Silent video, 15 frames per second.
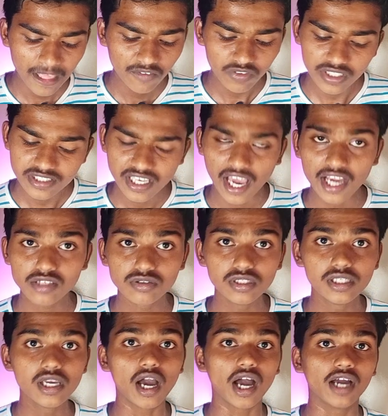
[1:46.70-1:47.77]
friends
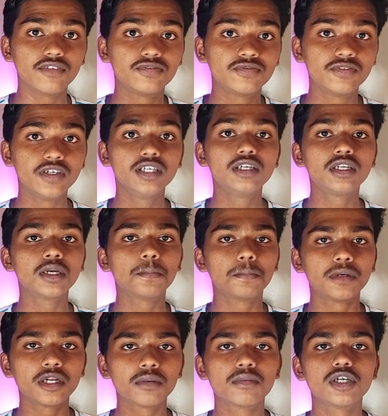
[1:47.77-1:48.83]
actually i felt
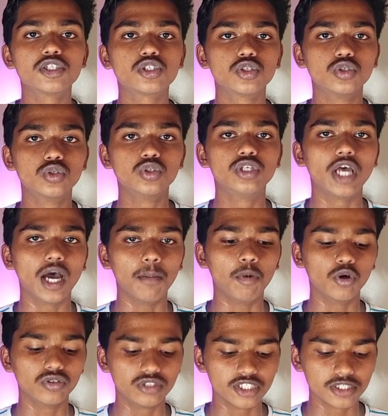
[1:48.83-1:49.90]
pretty much good
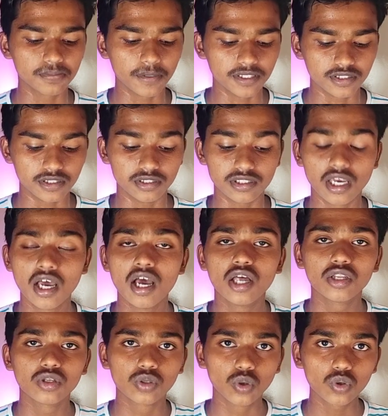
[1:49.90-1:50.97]
about these pencils
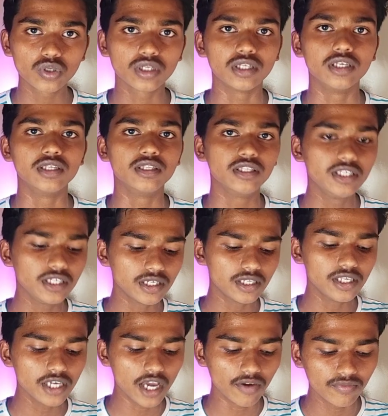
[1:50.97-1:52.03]
totally
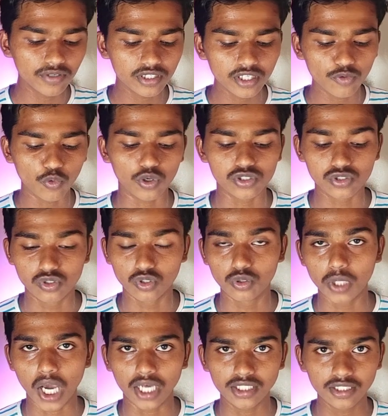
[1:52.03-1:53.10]
nearly everything was
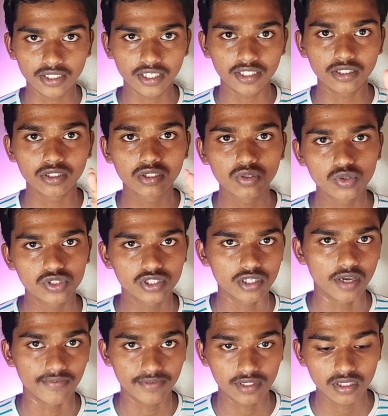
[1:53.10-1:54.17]
good other than two
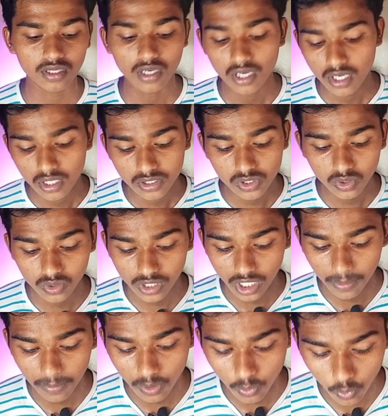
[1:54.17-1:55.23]
stuffs. So the
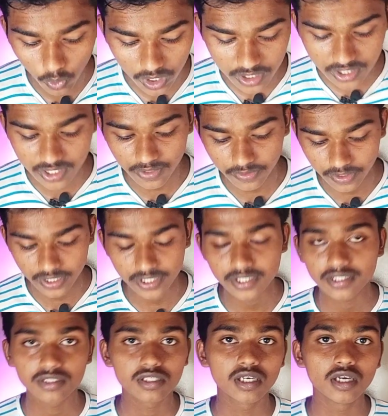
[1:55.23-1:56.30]
number one stuff
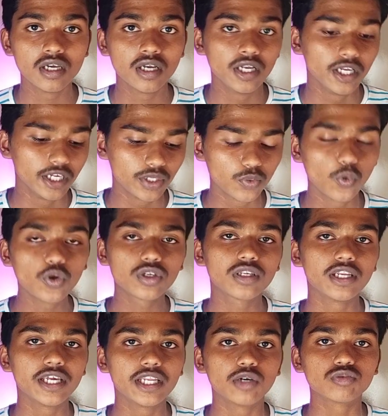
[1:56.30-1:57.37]
is it won't
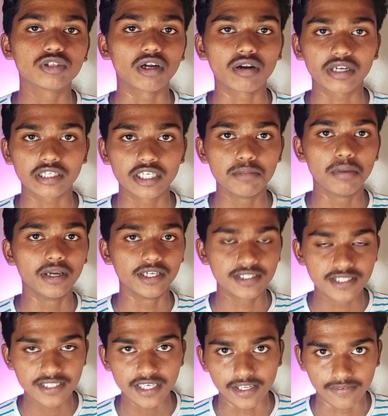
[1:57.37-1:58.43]
lay down correctly by
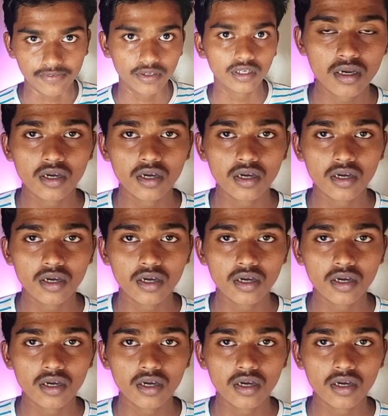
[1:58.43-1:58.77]
itself.